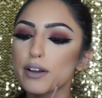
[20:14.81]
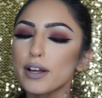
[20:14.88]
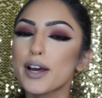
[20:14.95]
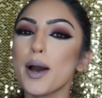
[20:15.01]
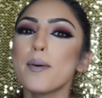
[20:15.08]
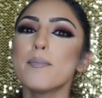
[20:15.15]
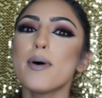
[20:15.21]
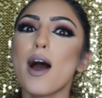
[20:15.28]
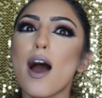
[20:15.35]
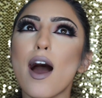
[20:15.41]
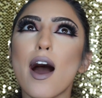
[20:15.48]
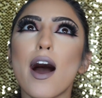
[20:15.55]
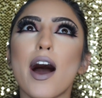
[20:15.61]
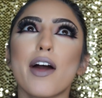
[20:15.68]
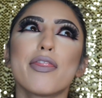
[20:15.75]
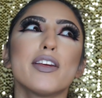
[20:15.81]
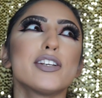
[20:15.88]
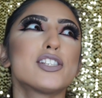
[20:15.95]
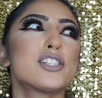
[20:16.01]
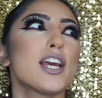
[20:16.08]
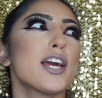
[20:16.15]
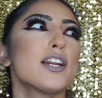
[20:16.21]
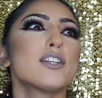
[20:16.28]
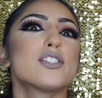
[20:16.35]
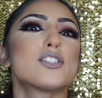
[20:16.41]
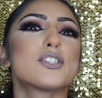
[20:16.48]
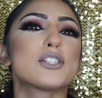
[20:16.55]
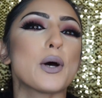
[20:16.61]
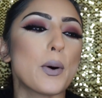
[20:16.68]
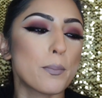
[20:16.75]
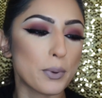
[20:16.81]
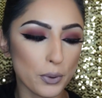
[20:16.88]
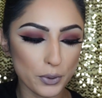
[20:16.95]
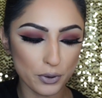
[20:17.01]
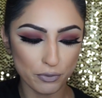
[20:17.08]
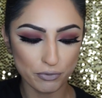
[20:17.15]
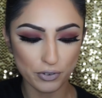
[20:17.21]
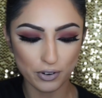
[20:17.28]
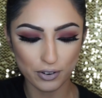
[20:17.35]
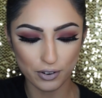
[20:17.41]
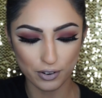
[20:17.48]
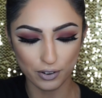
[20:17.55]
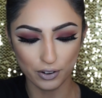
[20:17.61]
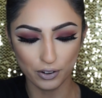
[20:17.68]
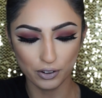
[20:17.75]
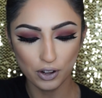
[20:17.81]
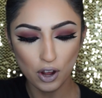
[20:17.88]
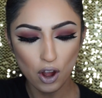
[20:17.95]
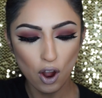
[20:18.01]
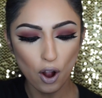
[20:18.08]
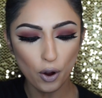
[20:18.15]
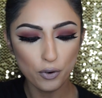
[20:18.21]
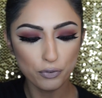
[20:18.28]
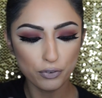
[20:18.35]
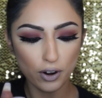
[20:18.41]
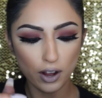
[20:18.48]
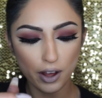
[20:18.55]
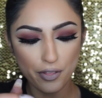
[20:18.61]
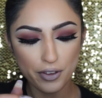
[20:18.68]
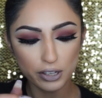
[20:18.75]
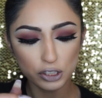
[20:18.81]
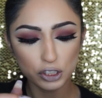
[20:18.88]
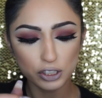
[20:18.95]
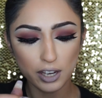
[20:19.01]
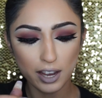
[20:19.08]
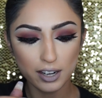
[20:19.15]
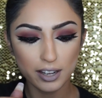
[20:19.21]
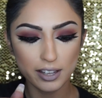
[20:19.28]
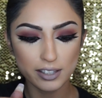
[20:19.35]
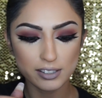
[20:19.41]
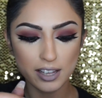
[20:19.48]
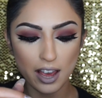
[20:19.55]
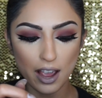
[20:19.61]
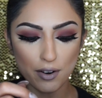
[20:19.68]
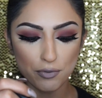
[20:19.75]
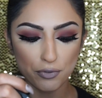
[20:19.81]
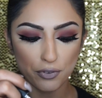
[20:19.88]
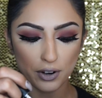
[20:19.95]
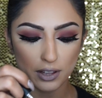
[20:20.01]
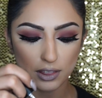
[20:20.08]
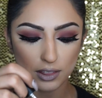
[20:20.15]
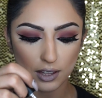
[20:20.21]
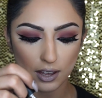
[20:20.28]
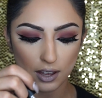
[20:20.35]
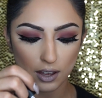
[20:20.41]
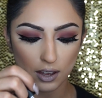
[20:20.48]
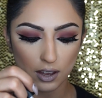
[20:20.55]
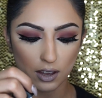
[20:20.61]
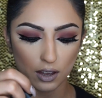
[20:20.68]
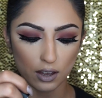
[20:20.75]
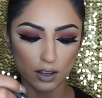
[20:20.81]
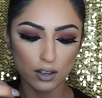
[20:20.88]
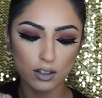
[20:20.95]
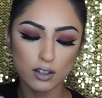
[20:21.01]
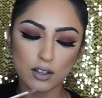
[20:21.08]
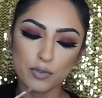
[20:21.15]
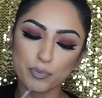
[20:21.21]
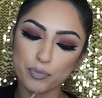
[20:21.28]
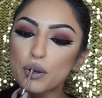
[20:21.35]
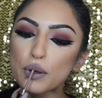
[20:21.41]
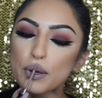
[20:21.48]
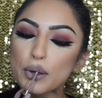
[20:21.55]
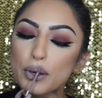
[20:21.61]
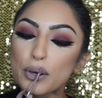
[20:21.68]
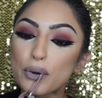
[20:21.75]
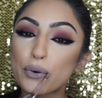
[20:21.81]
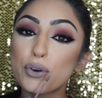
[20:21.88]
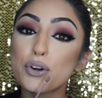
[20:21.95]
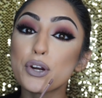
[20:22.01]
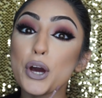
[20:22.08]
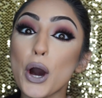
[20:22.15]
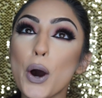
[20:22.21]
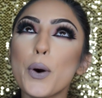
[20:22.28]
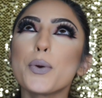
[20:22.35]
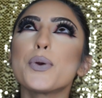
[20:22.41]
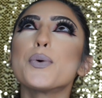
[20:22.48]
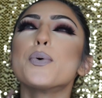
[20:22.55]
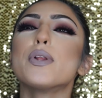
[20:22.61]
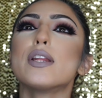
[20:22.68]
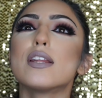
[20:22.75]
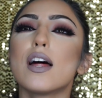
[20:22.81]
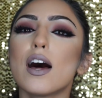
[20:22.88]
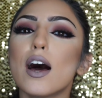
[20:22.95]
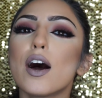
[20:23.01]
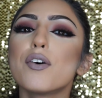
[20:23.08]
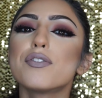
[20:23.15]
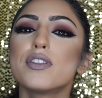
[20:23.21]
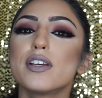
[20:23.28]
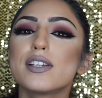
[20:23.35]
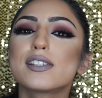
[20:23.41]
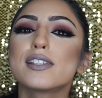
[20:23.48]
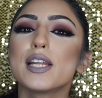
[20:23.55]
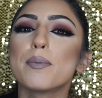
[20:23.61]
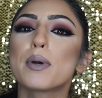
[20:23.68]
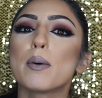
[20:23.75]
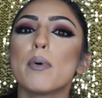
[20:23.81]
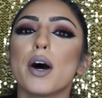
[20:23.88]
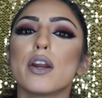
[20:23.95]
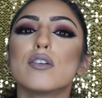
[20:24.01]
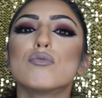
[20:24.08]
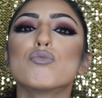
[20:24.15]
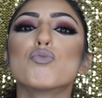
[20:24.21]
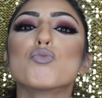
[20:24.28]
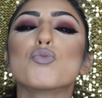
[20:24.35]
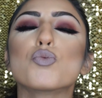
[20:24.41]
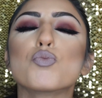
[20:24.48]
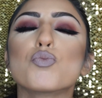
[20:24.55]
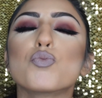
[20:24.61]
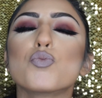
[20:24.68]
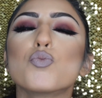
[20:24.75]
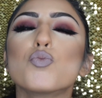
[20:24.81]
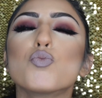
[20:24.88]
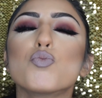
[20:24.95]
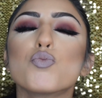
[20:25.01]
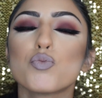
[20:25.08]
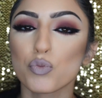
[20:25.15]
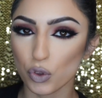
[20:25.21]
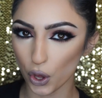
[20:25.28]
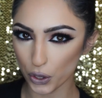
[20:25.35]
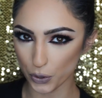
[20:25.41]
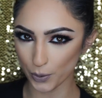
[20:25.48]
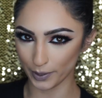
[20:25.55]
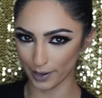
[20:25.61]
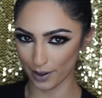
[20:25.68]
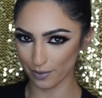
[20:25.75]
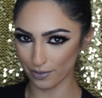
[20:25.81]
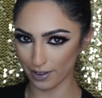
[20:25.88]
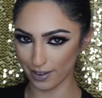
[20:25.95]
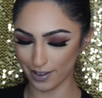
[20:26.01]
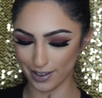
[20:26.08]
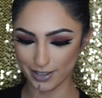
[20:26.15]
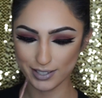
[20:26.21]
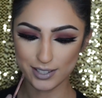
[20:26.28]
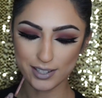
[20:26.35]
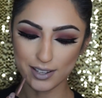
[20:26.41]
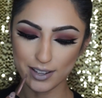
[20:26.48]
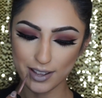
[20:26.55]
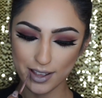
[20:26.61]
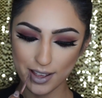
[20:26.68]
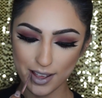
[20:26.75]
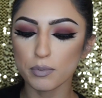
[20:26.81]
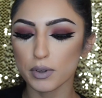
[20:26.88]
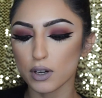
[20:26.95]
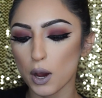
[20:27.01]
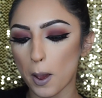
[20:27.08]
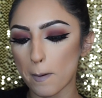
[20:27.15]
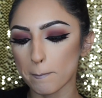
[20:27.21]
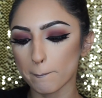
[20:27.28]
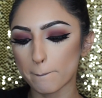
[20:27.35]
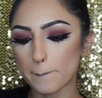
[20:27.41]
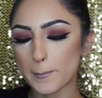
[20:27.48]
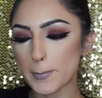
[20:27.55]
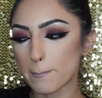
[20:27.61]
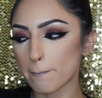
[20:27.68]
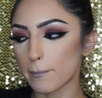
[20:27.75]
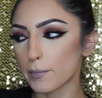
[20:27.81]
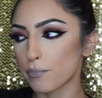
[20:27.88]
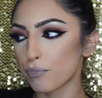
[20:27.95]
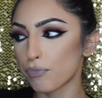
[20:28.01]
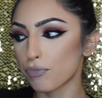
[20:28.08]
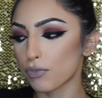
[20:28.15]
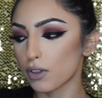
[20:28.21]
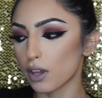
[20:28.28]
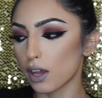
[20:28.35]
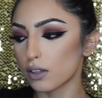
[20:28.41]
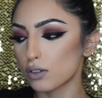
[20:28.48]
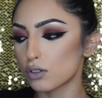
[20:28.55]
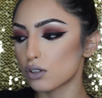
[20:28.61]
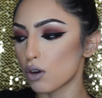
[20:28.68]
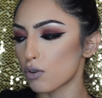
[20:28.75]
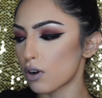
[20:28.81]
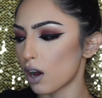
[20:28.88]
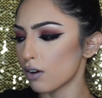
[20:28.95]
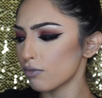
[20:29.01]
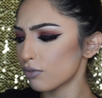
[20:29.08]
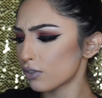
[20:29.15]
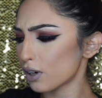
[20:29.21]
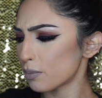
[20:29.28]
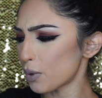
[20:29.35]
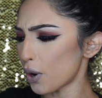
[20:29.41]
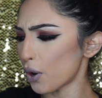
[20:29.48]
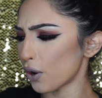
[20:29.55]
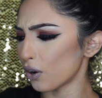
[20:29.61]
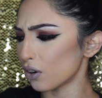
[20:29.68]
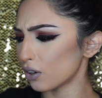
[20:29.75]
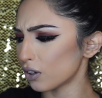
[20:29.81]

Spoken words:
Come on. This shade is so beautiful. Ofra, this shade is everything. You know you love this lip. Come on. You love it. Oh my god. It's so comfortable.